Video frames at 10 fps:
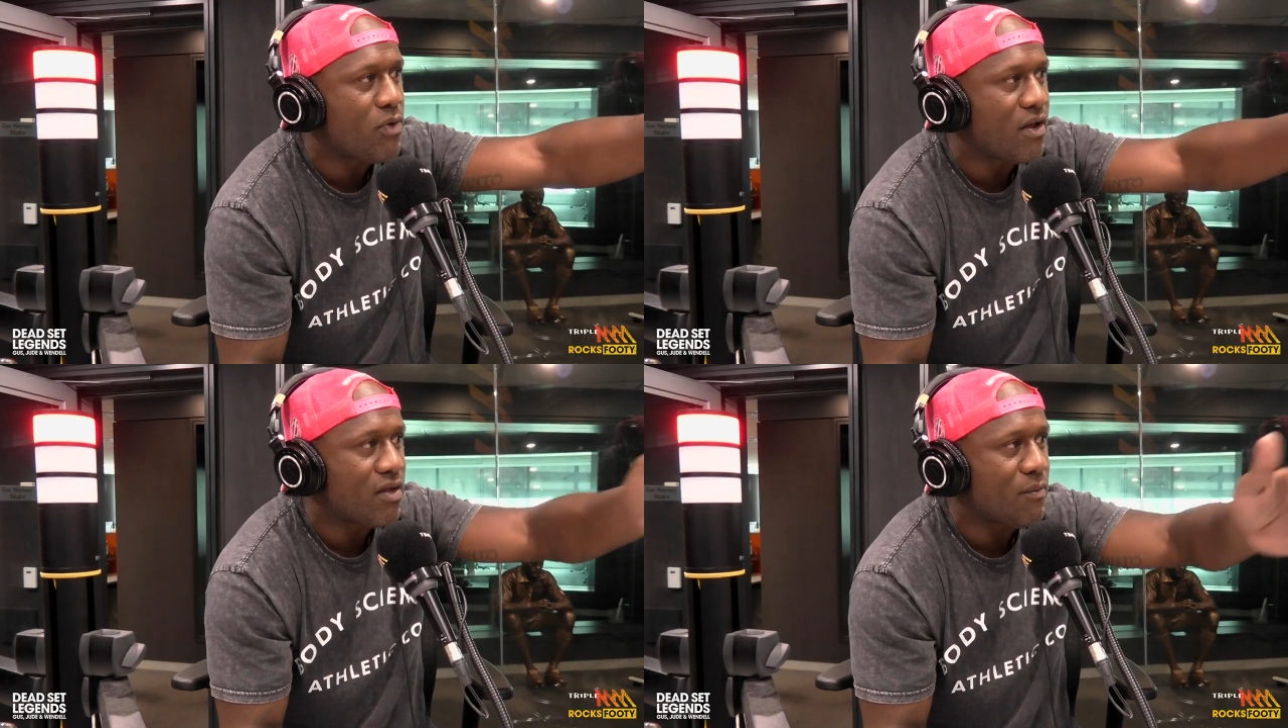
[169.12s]

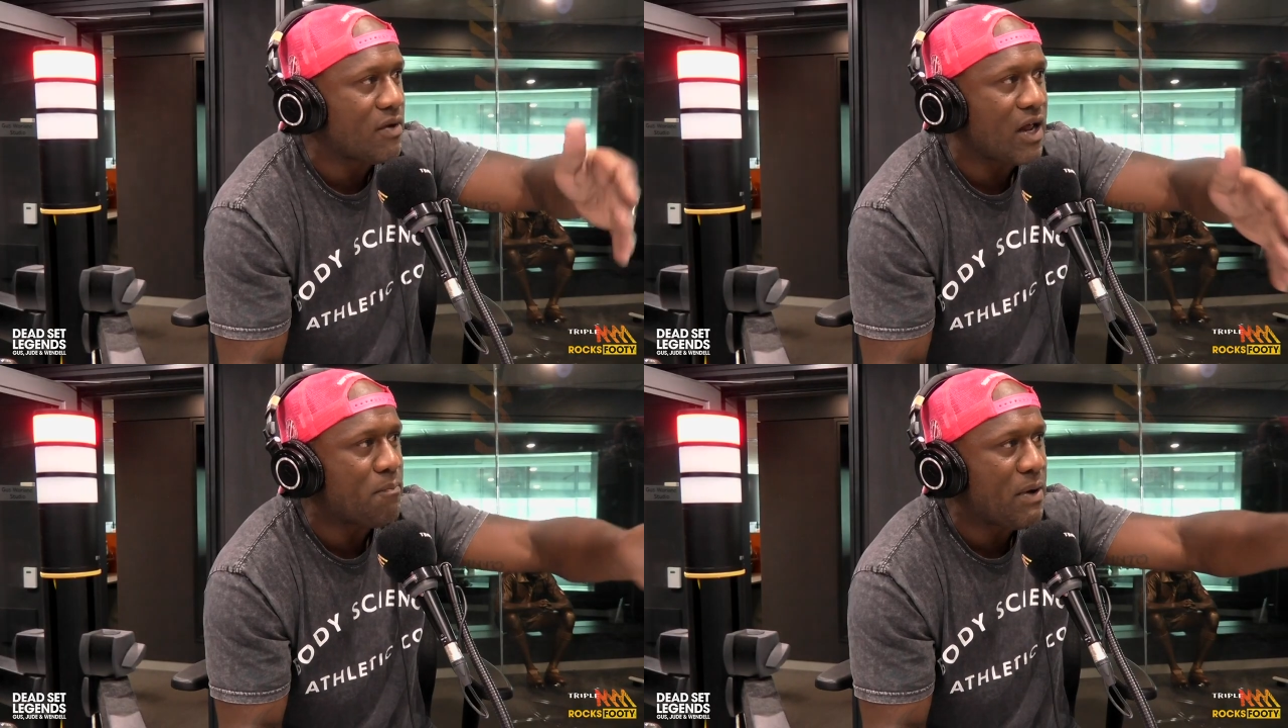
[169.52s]
we had
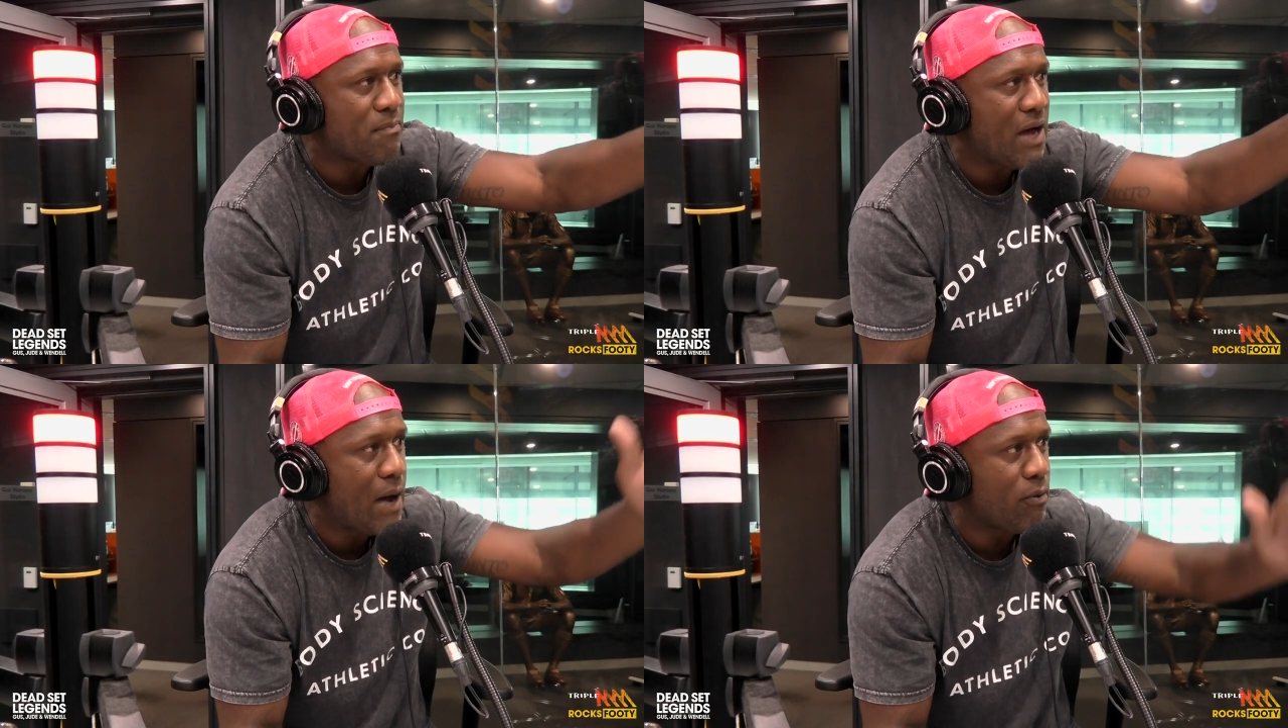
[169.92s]
someone, you know,
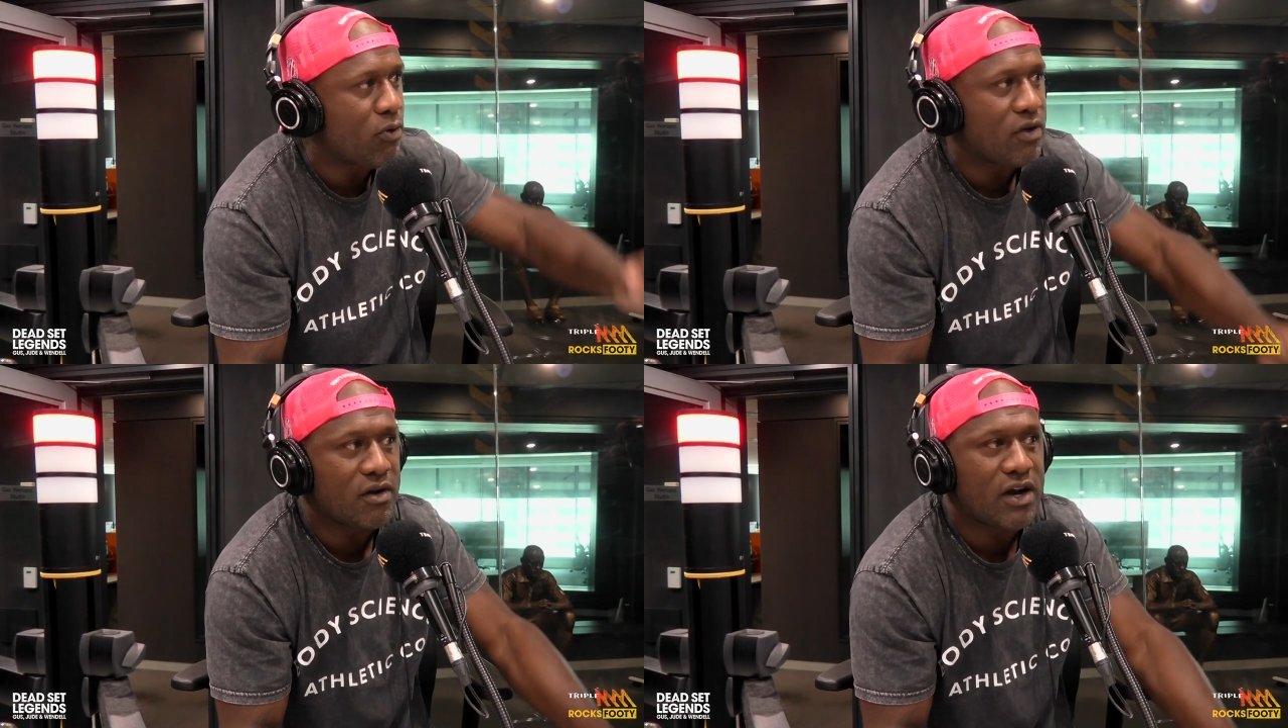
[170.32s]
Ben Barber,
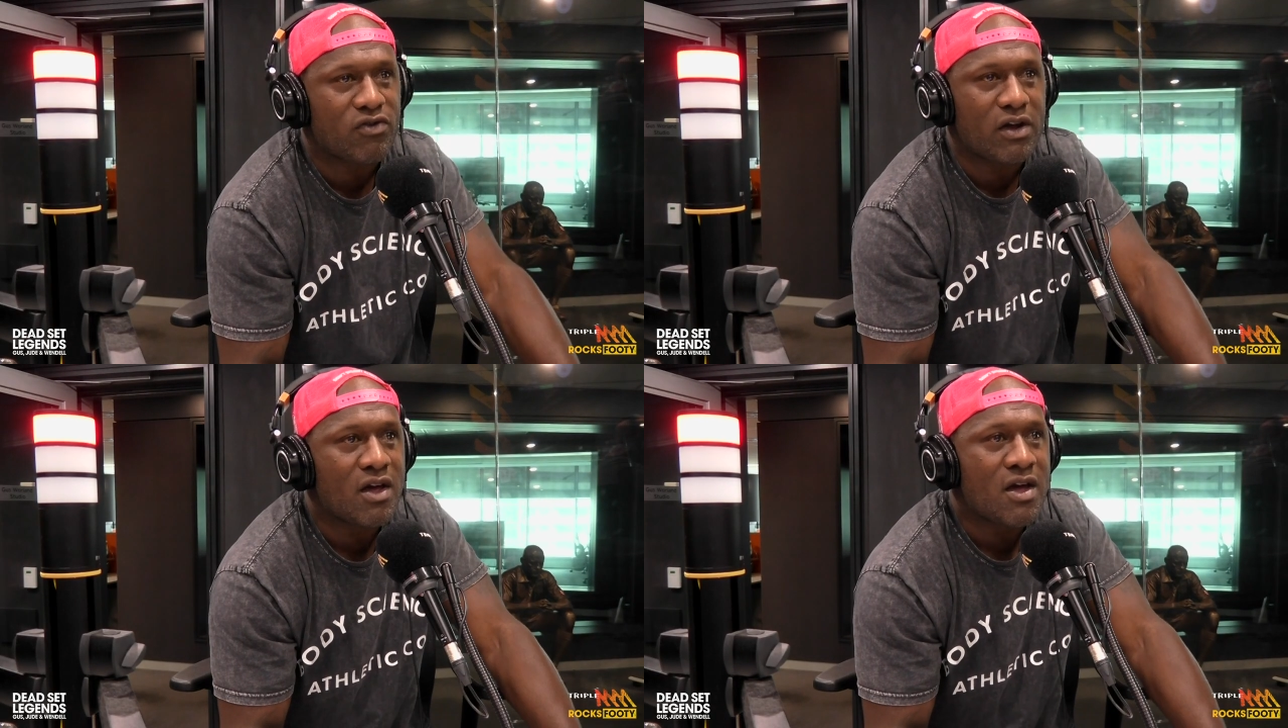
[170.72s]
all these
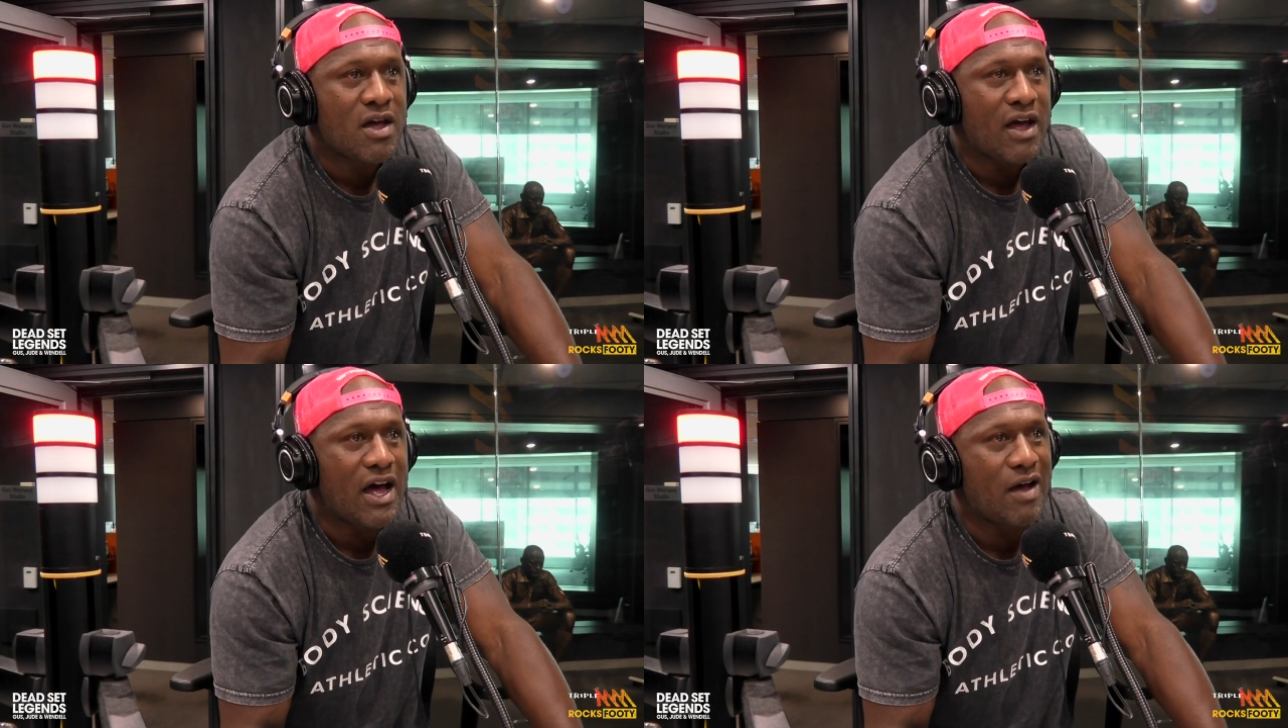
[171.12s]
electric,
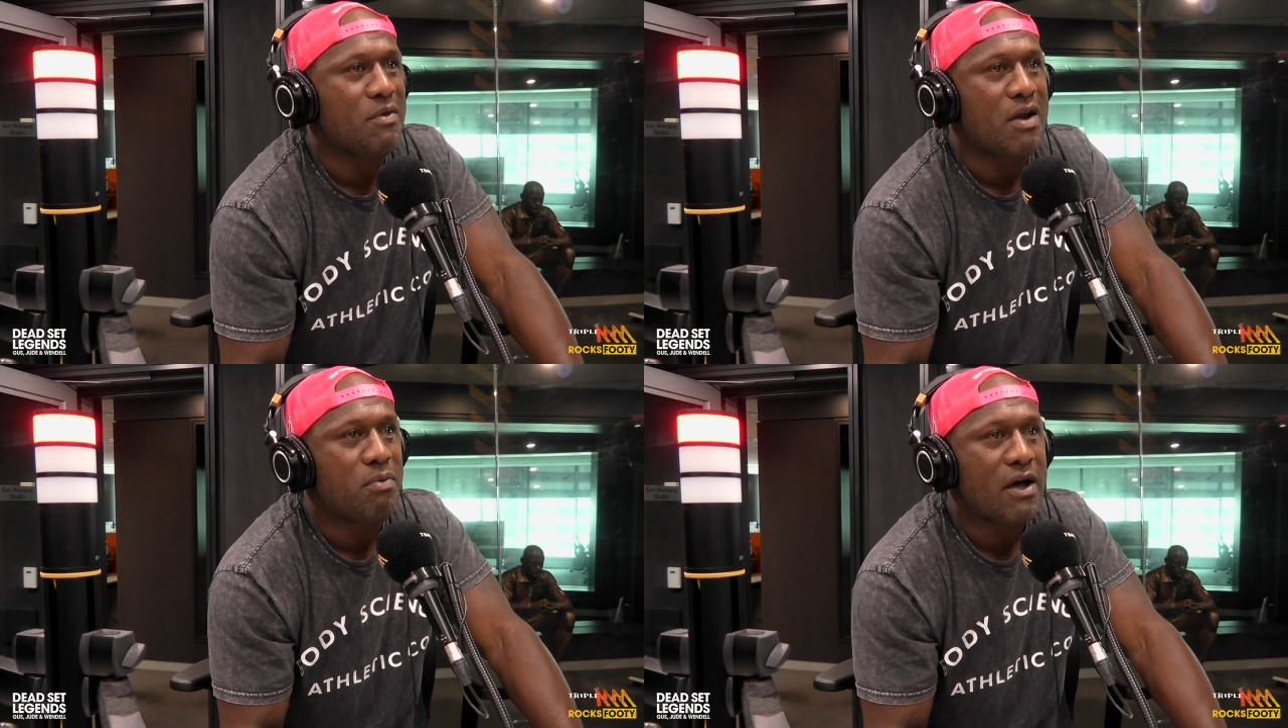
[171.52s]

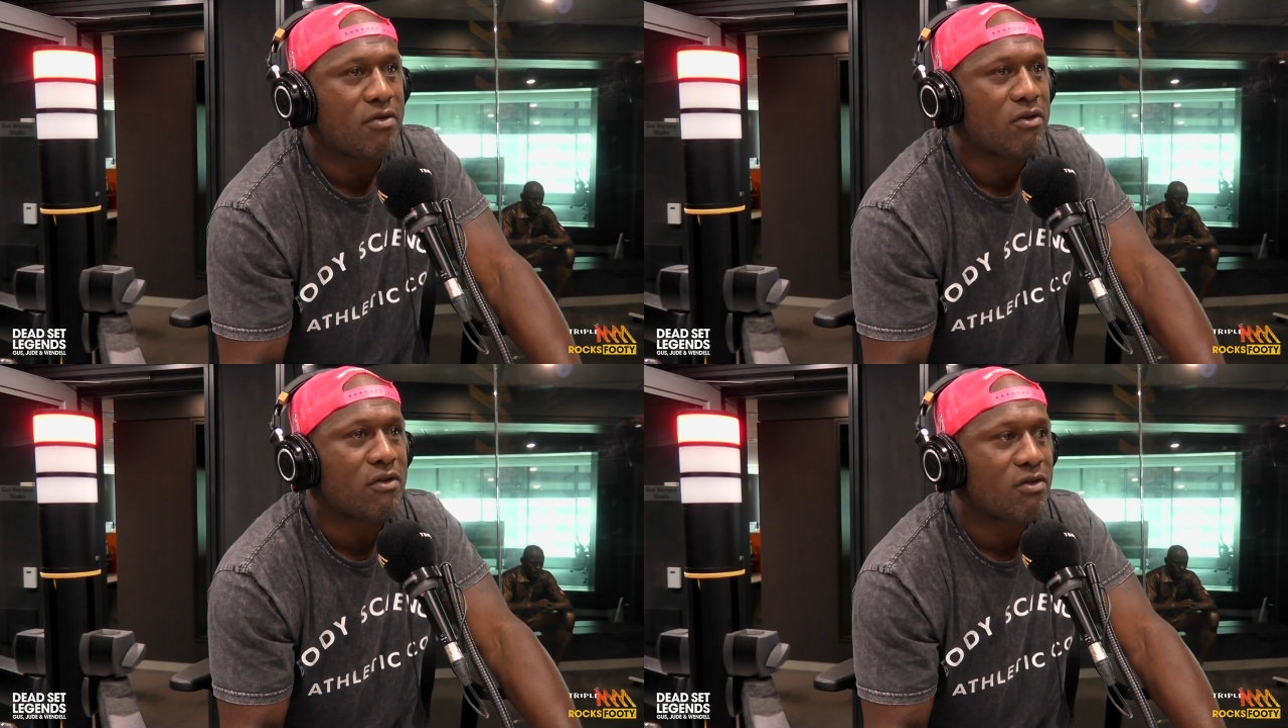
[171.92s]
you know,
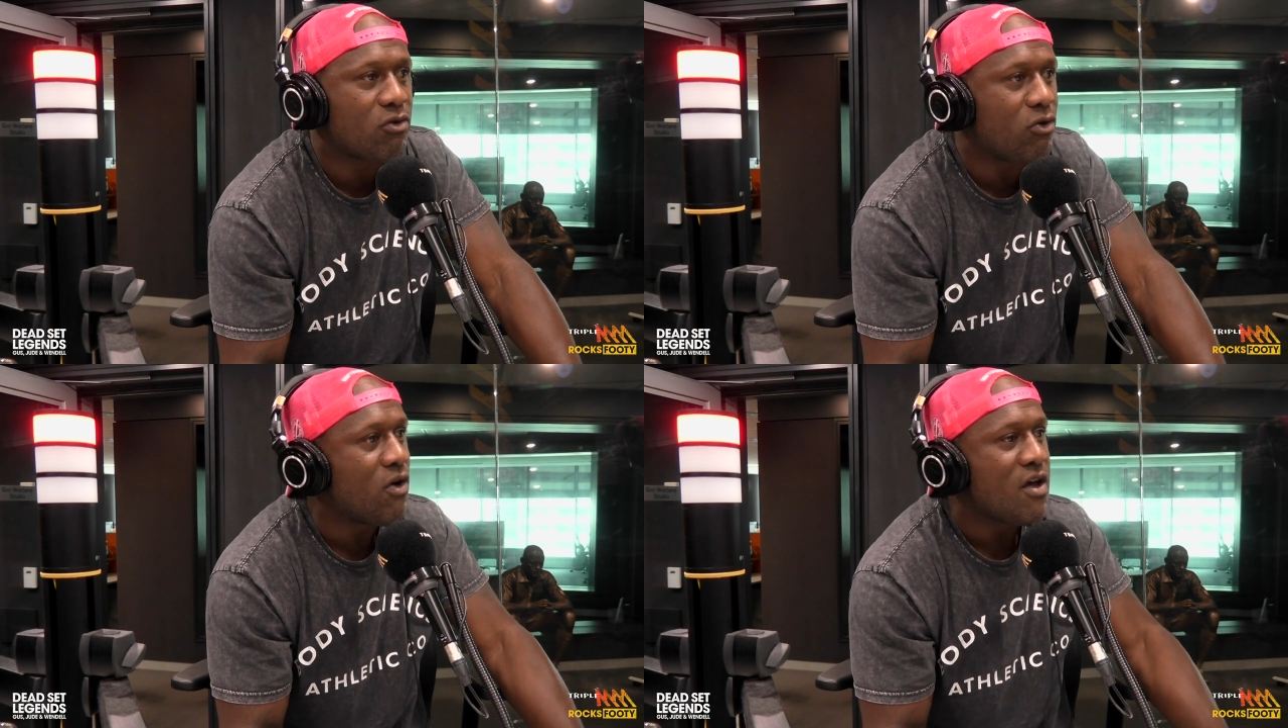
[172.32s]
players who can
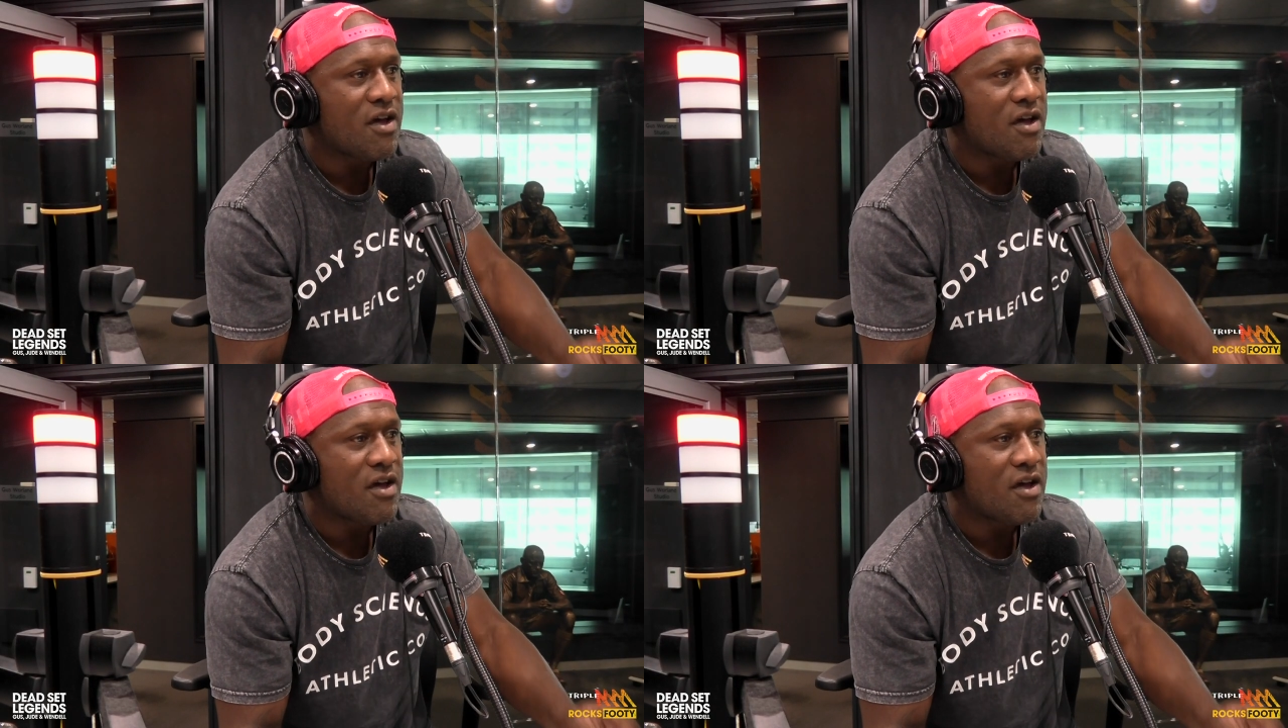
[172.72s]
score.